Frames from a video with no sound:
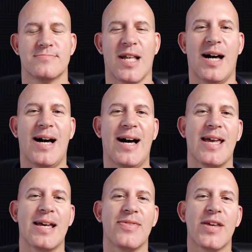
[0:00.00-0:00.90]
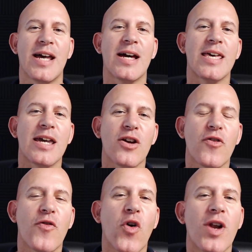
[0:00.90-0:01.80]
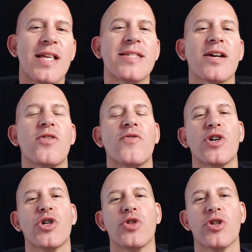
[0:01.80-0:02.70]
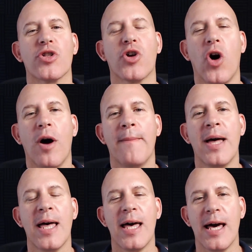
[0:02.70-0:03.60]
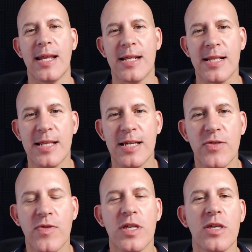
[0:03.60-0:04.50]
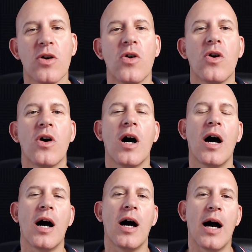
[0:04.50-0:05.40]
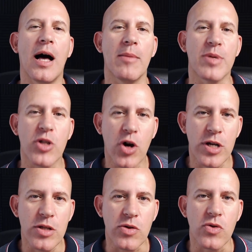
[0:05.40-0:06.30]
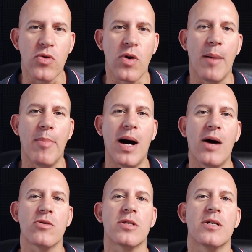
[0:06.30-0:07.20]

Hi, Andrea here for leadsandconversion.com, and in this video I'll be talking to you about